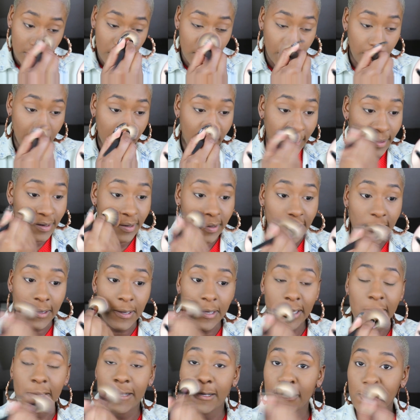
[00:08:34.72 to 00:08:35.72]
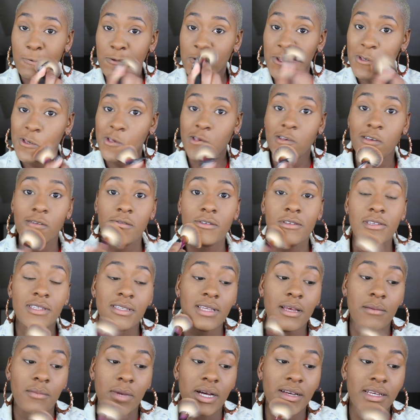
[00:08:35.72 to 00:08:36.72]
the powder that I used to
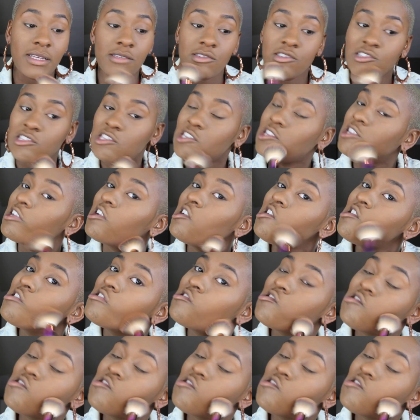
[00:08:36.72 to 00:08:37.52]
set my concealer.